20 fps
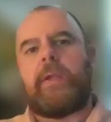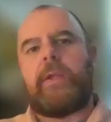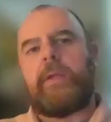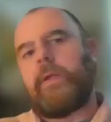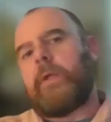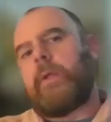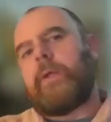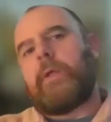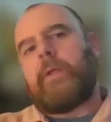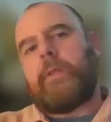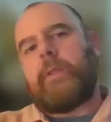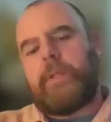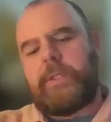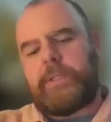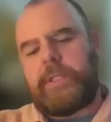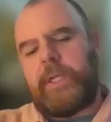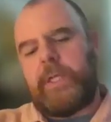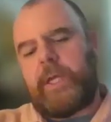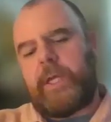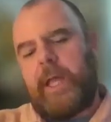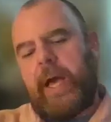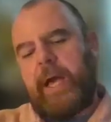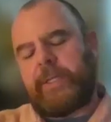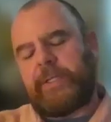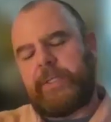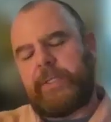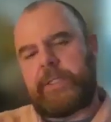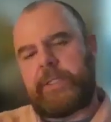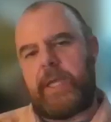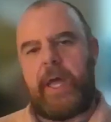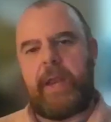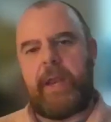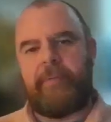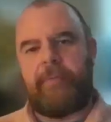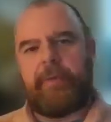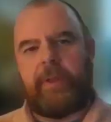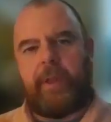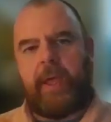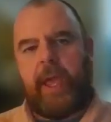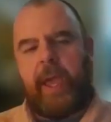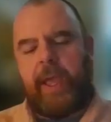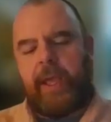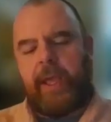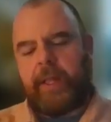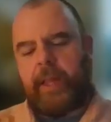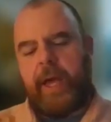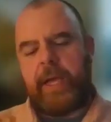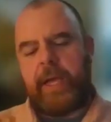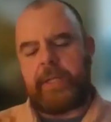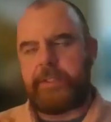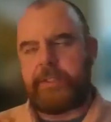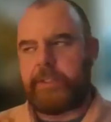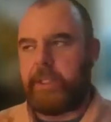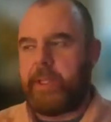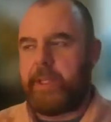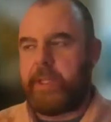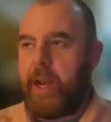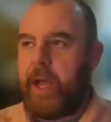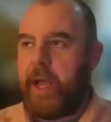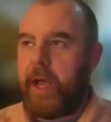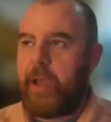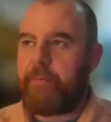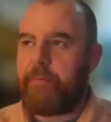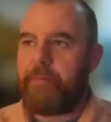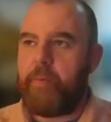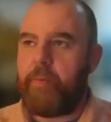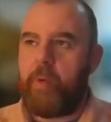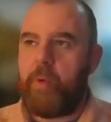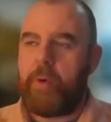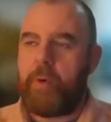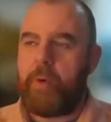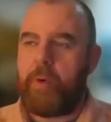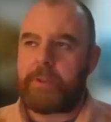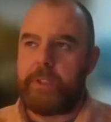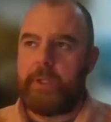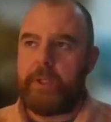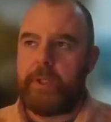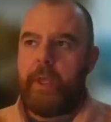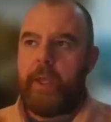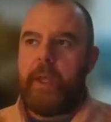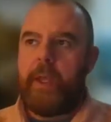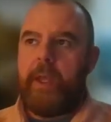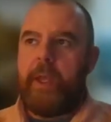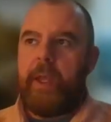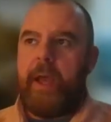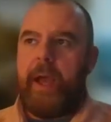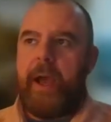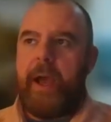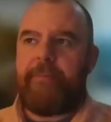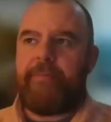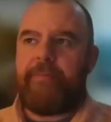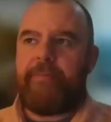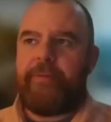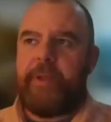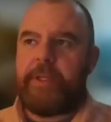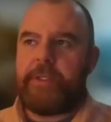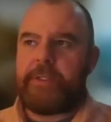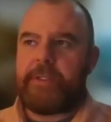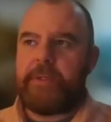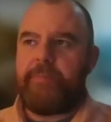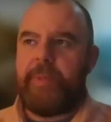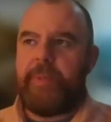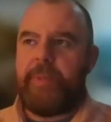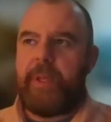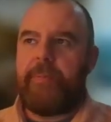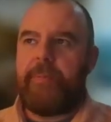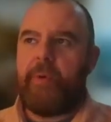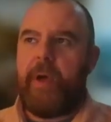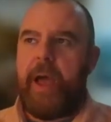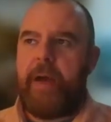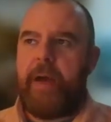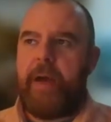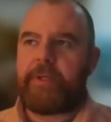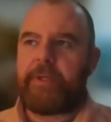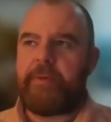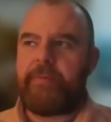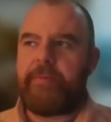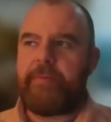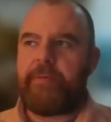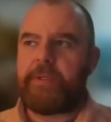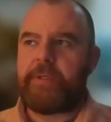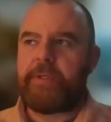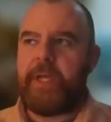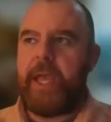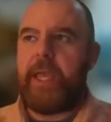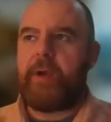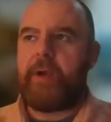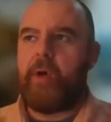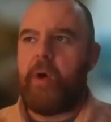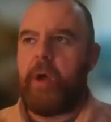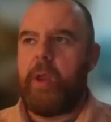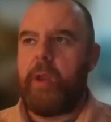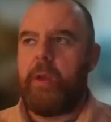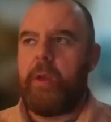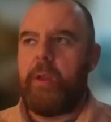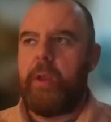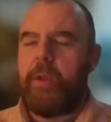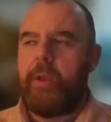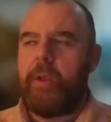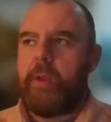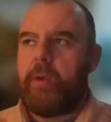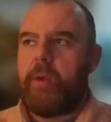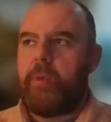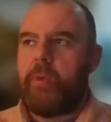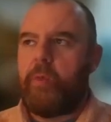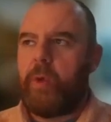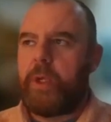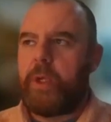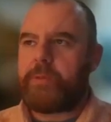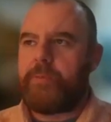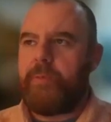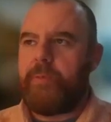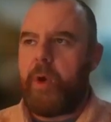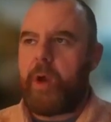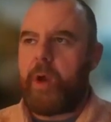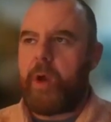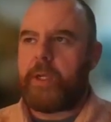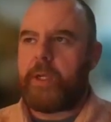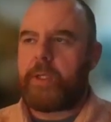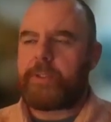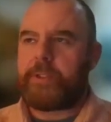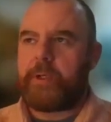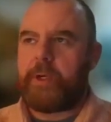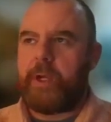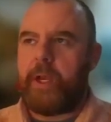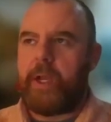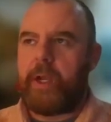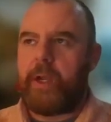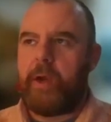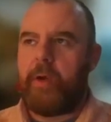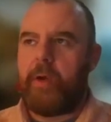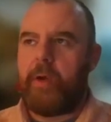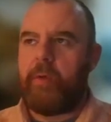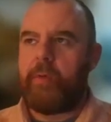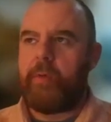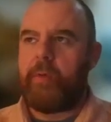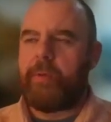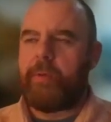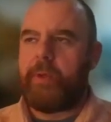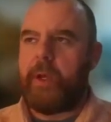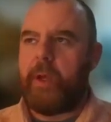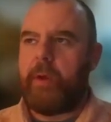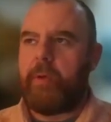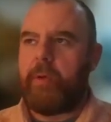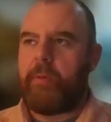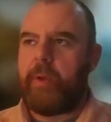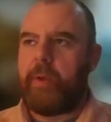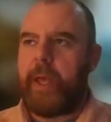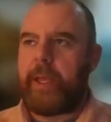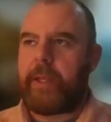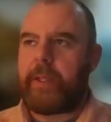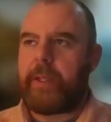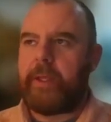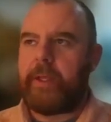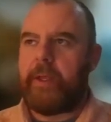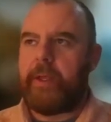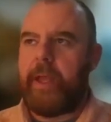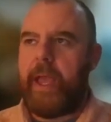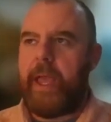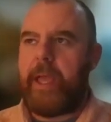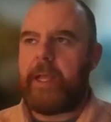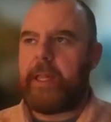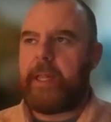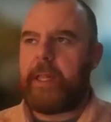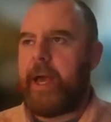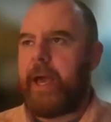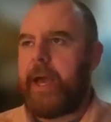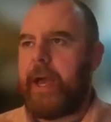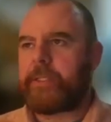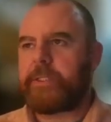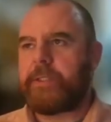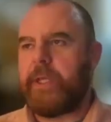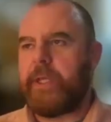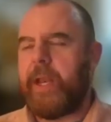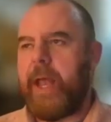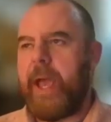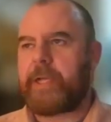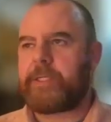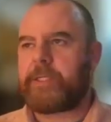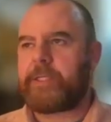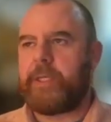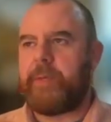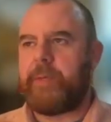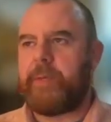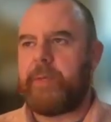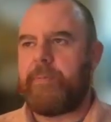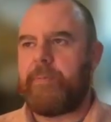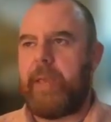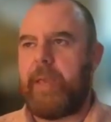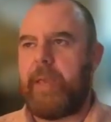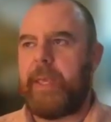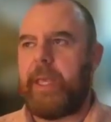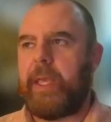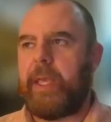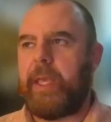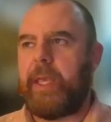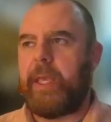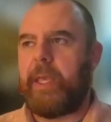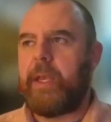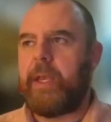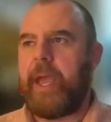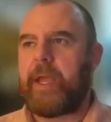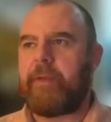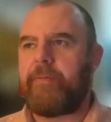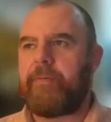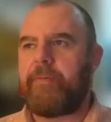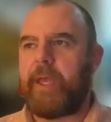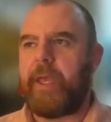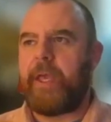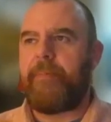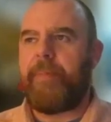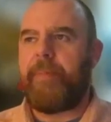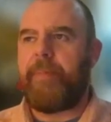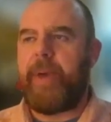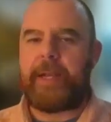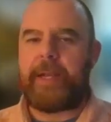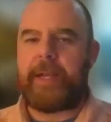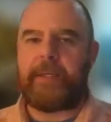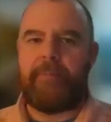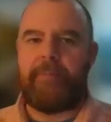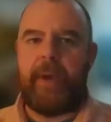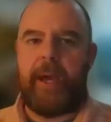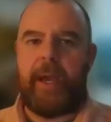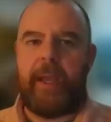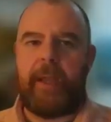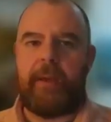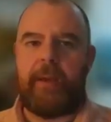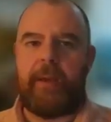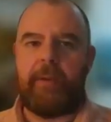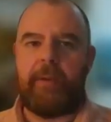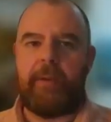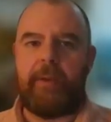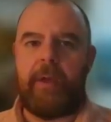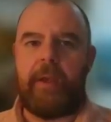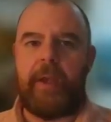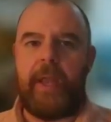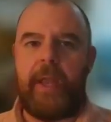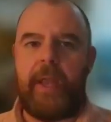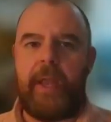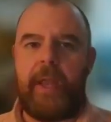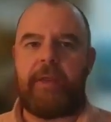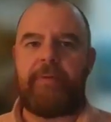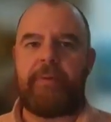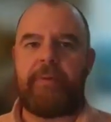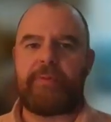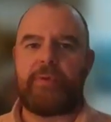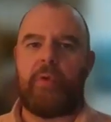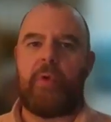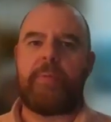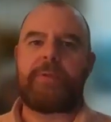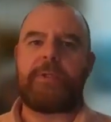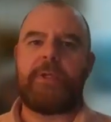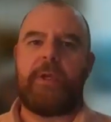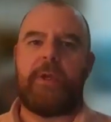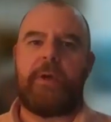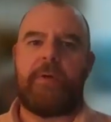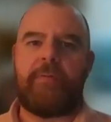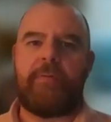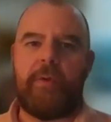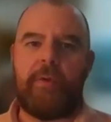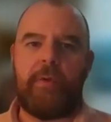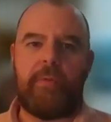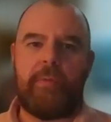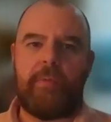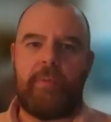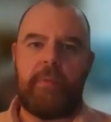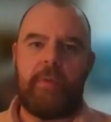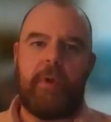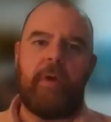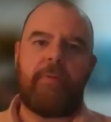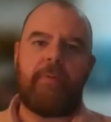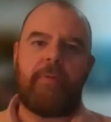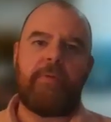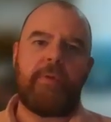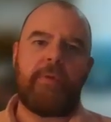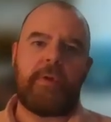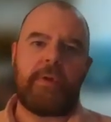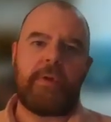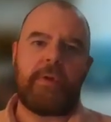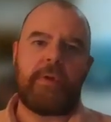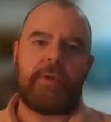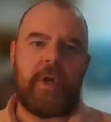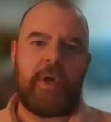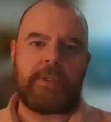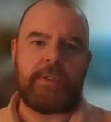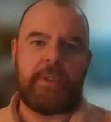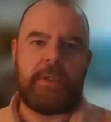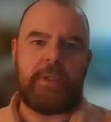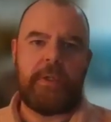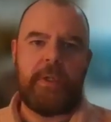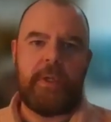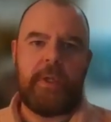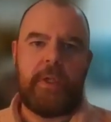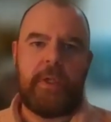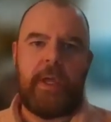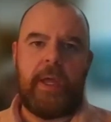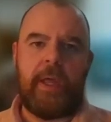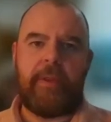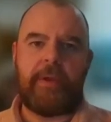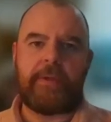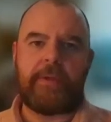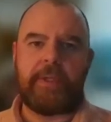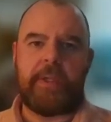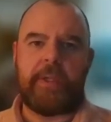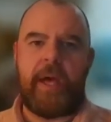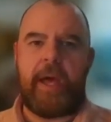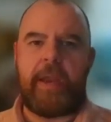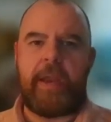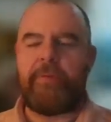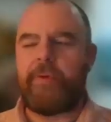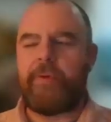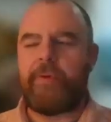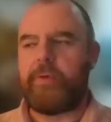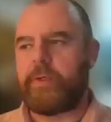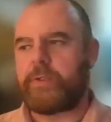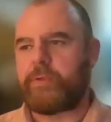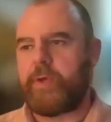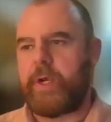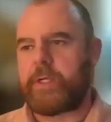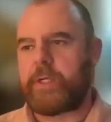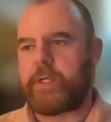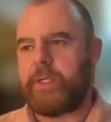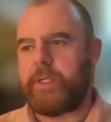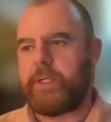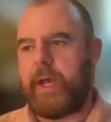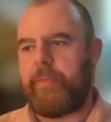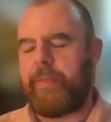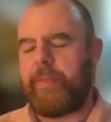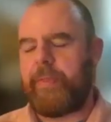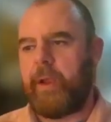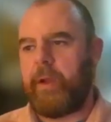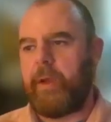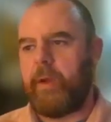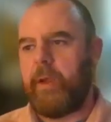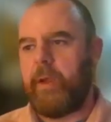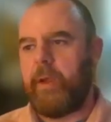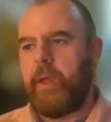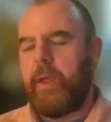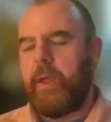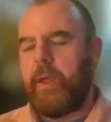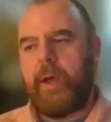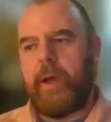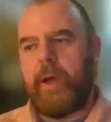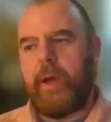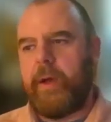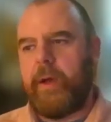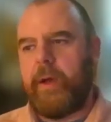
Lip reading: And the C class is kind of in the A class is in that high fours. And I've seen some people have a different take on which markets are going to go, like the A class, it actually may be negatively impacted by negative absorption of new construction. And there's a lot of new construction out there.